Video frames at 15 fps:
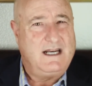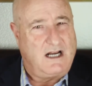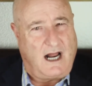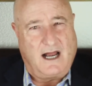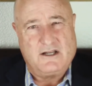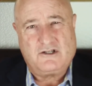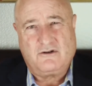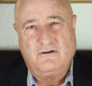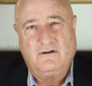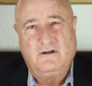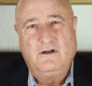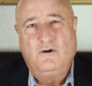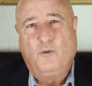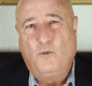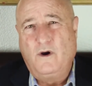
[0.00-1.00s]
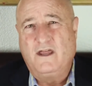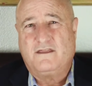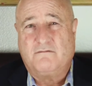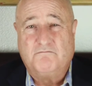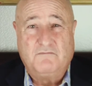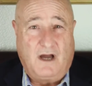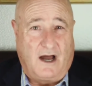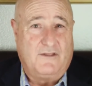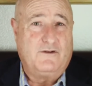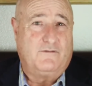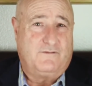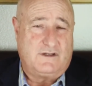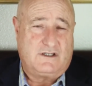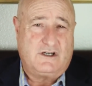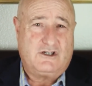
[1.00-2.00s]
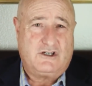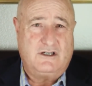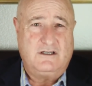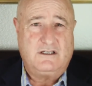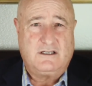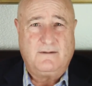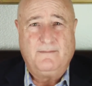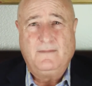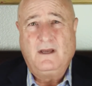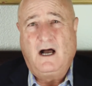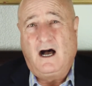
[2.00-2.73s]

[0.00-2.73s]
in concert with other physicians,